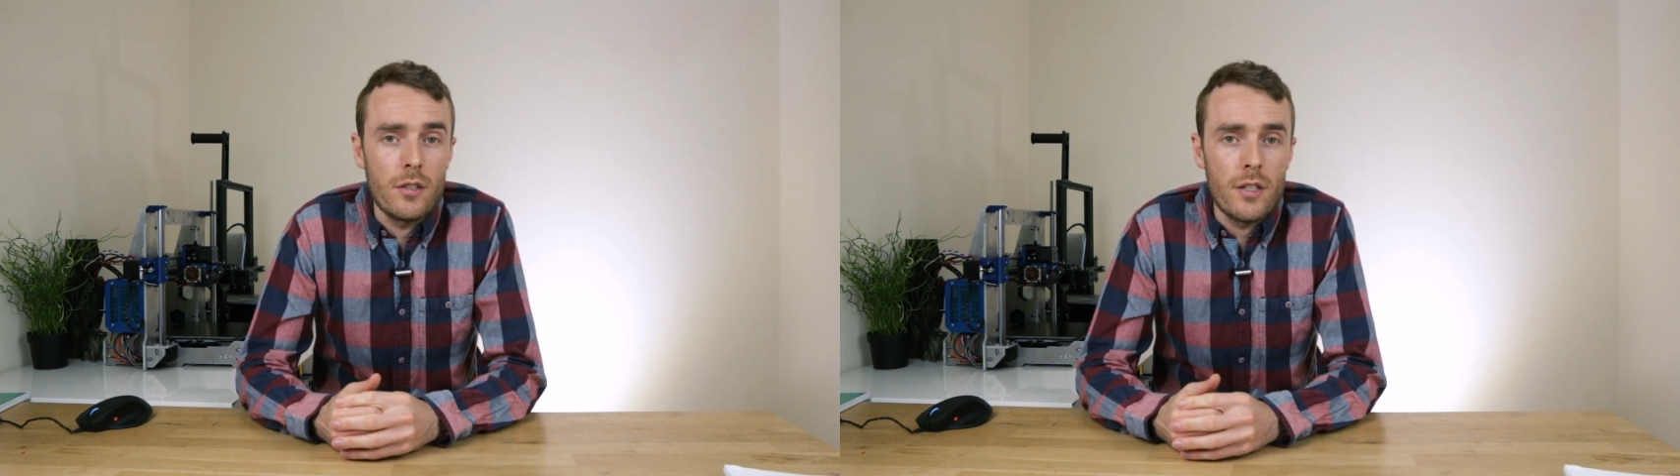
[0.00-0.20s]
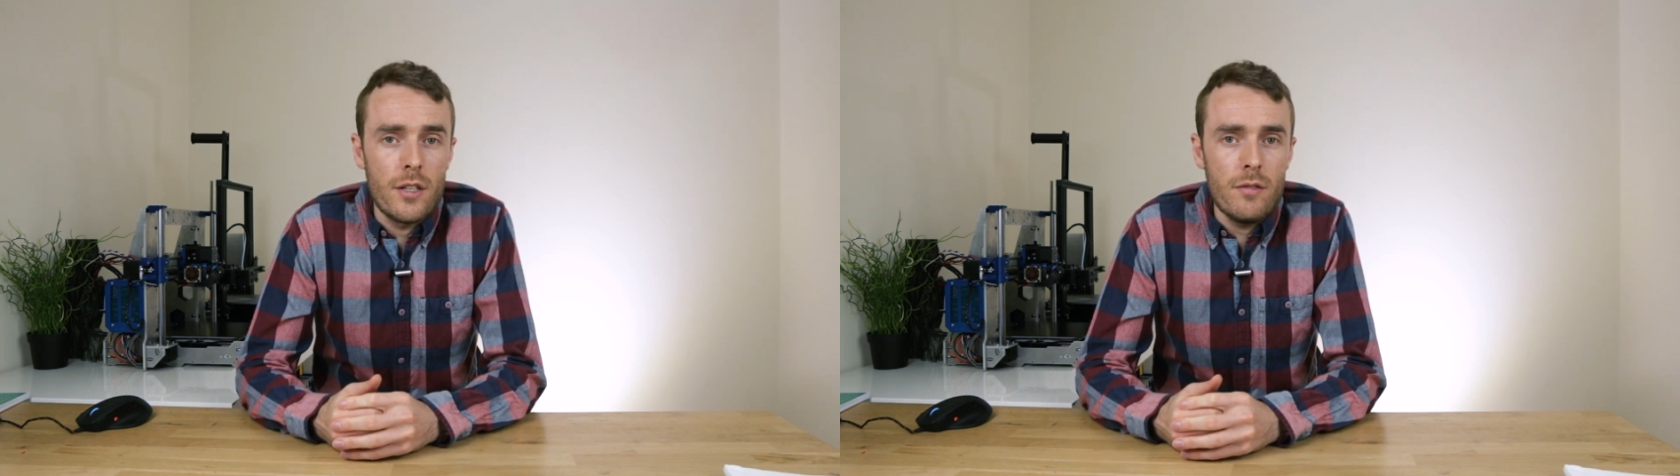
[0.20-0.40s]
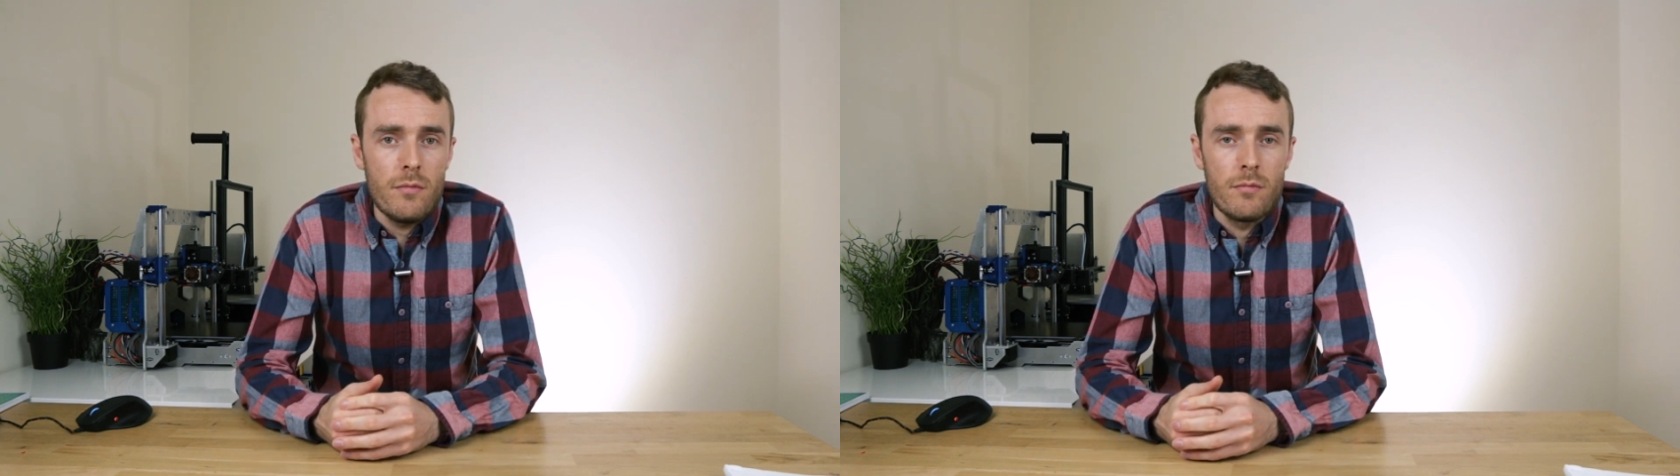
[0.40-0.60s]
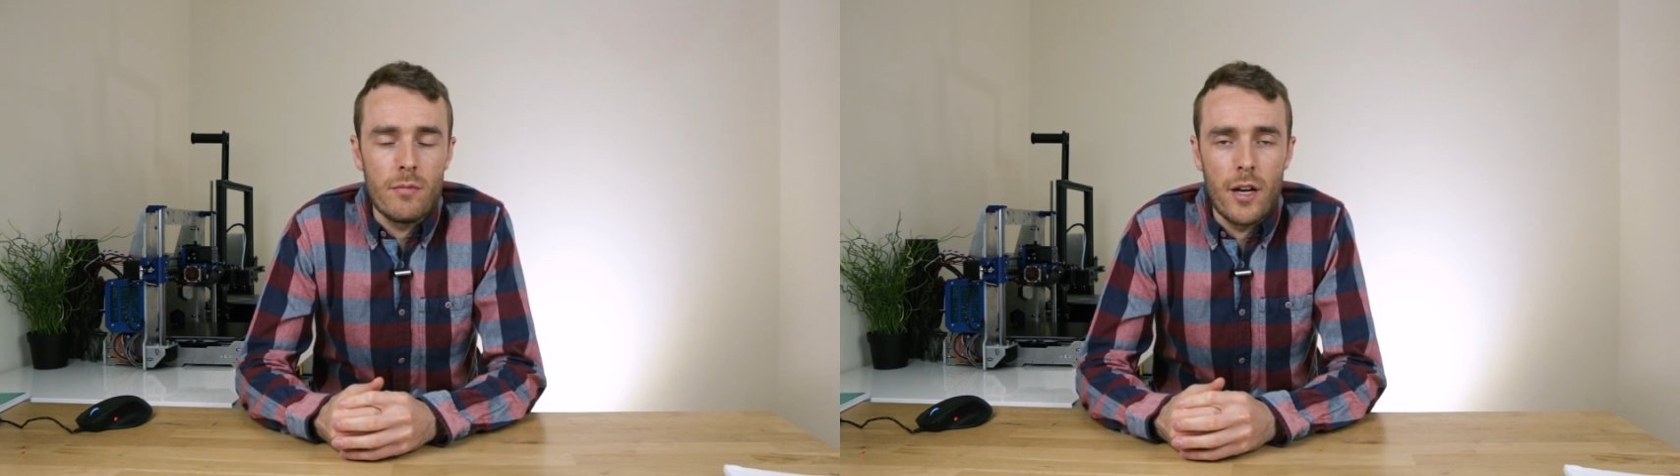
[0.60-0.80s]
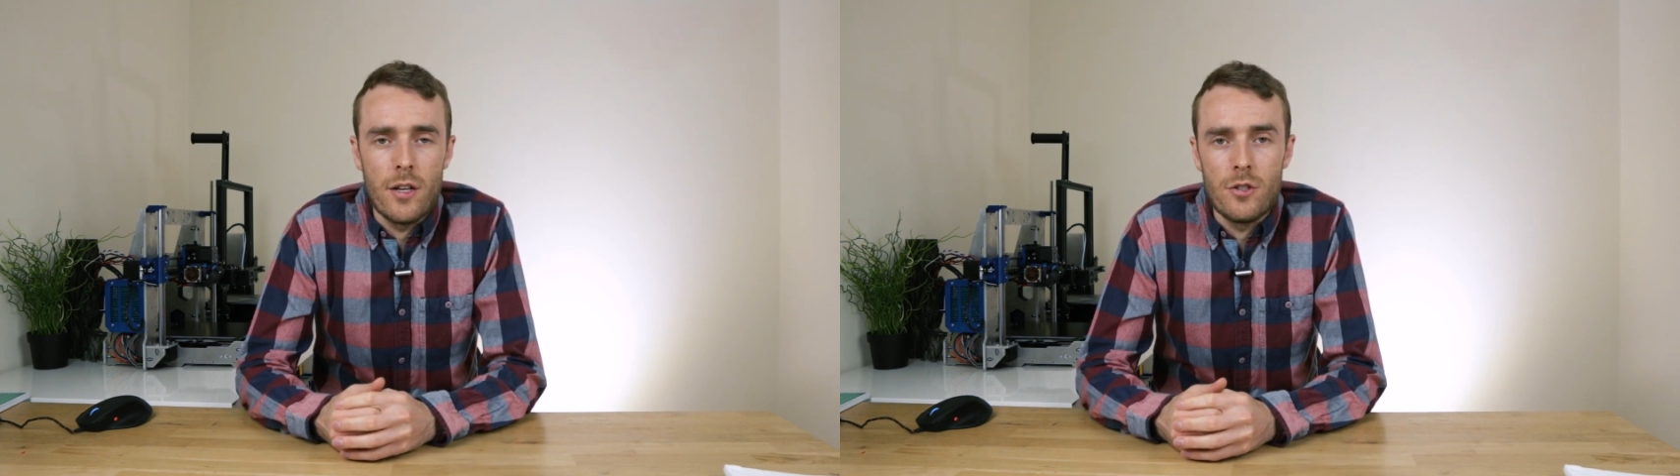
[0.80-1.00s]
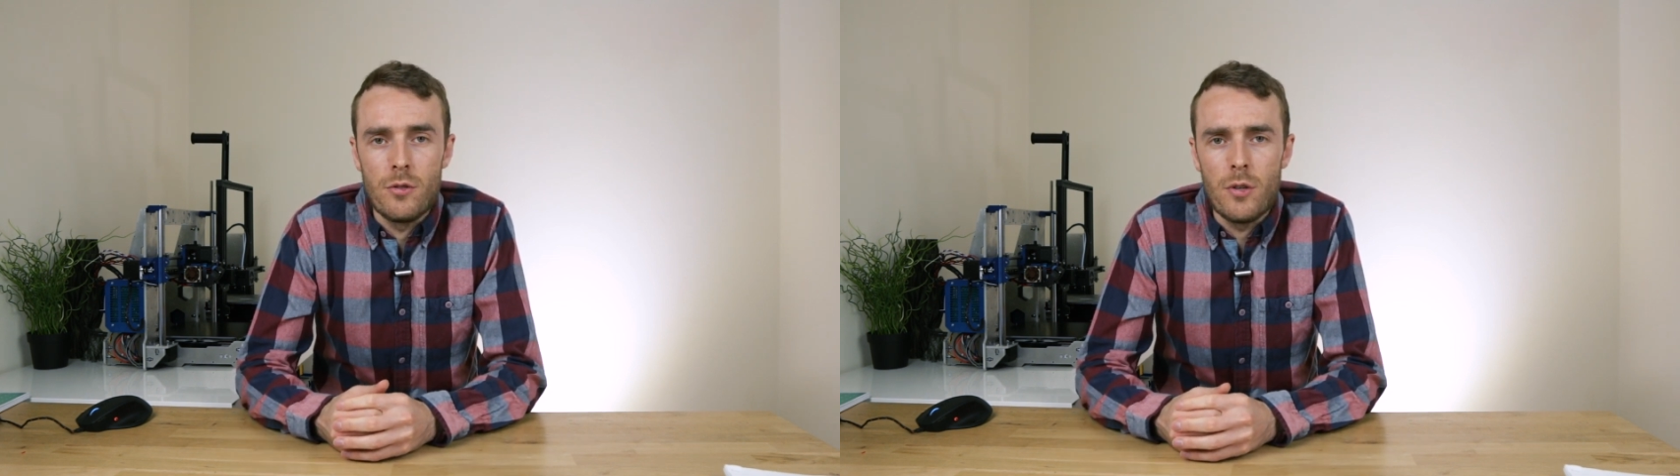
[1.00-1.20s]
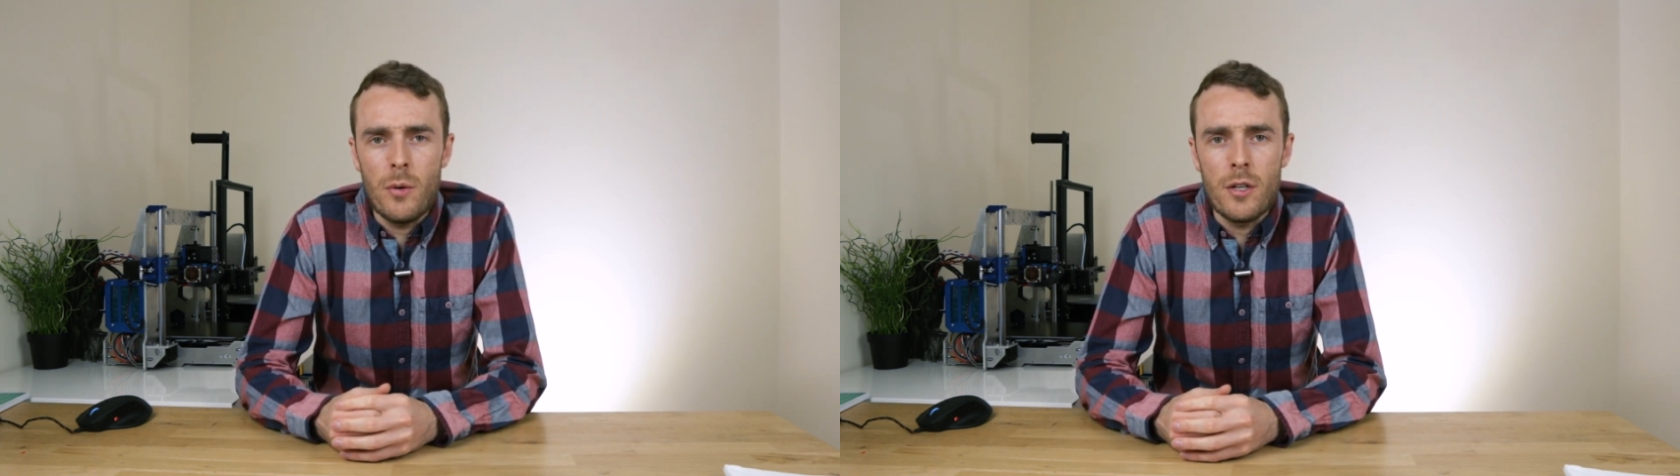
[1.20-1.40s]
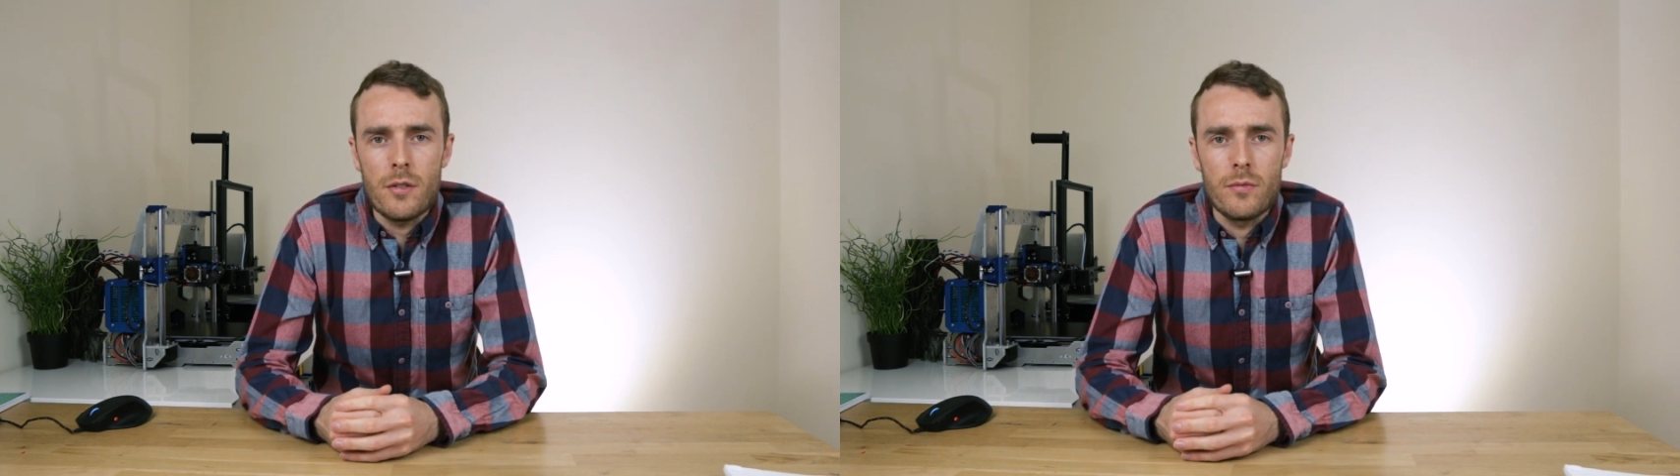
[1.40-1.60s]
T, as you
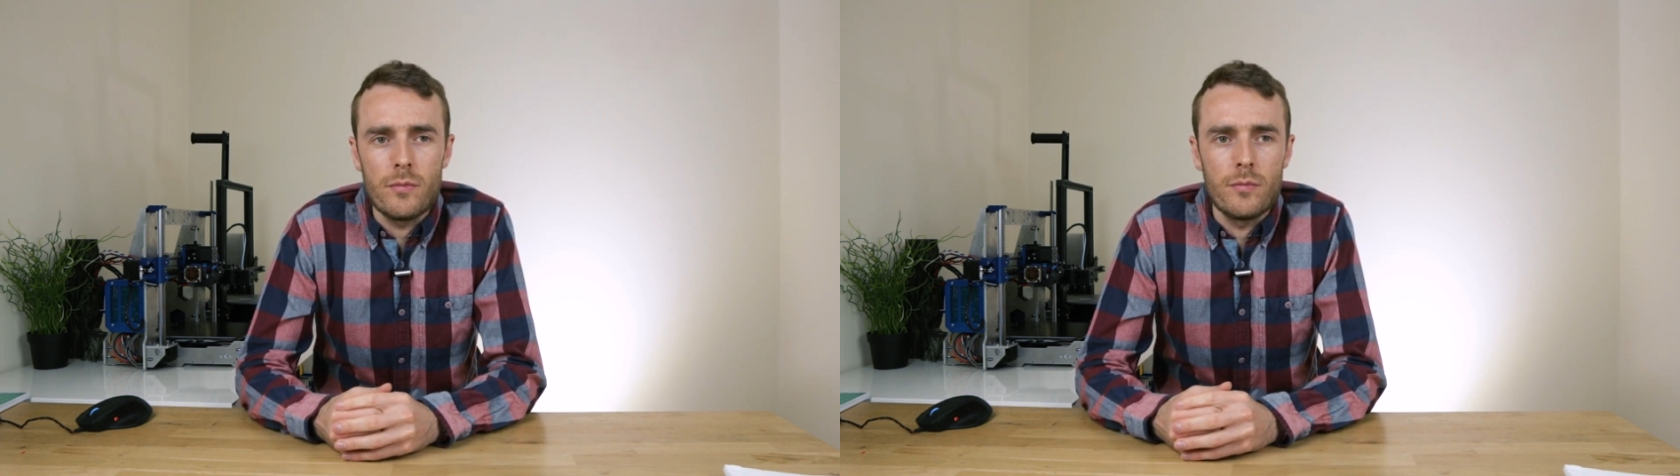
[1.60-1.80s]
know it,